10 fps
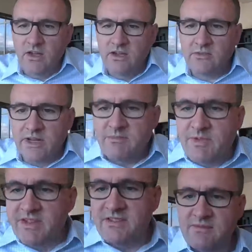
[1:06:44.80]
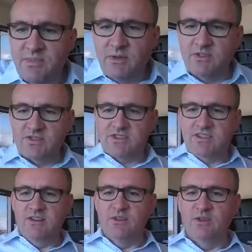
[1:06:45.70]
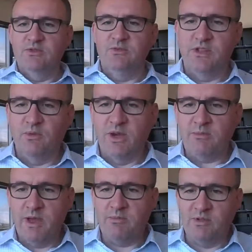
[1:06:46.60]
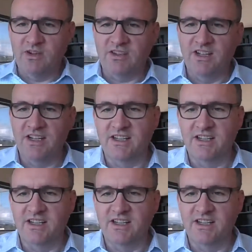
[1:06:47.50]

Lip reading: I'd recommend people just download and read the white paper